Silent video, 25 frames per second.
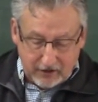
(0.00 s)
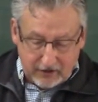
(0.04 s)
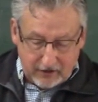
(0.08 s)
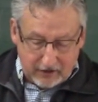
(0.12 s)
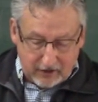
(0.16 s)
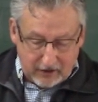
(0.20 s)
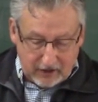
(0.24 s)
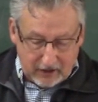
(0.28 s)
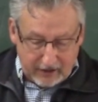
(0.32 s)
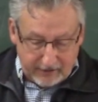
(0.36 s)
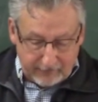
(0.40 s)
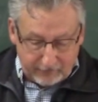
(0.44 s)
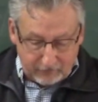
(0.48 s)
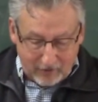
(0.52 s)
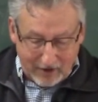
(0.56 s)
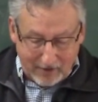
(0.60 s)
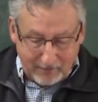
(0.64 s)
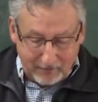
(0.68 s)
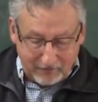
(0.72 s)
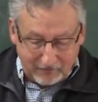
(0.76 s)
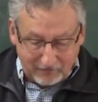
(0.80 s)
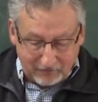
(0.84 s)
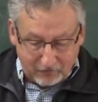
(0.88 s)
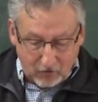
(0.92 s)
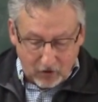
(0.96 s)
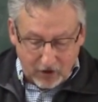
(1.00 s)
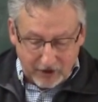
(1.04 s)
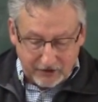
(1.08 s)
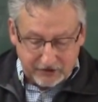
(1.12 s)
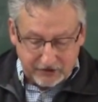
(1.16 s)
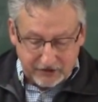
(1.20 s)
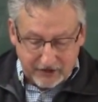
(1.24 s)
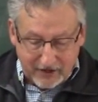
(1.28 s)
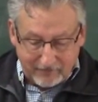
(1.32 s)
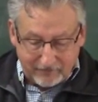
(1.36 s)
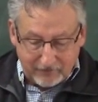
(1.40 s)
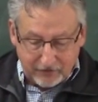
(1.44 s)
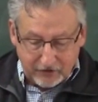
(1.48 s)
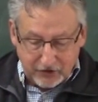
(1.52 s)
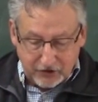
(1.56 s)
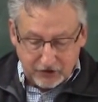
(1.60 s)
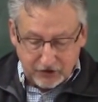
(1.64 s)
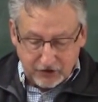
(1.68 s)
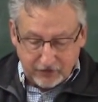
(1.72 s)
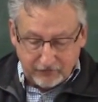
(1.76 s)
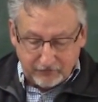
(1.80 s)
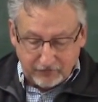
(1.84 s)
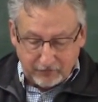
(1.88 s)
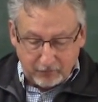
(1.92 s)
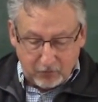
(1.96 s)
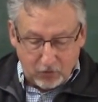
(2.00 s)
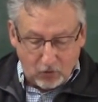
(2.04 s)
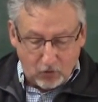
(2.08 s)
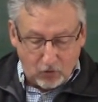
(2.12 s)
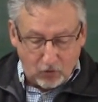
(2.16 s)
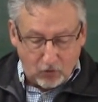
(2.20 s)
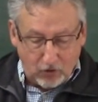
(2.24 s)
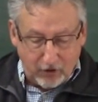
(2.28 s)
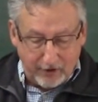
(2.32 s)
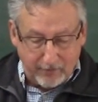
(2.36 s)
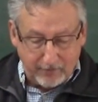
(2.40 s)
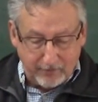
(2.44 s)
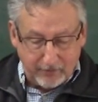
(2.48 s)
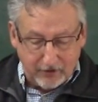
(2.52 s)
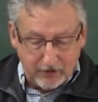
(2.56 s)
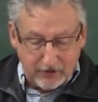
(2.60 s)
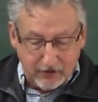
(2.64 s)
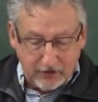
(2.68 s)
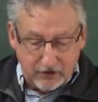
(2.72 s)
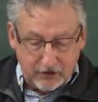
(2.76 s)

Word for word: uh, Robert Frost's definition of a poem,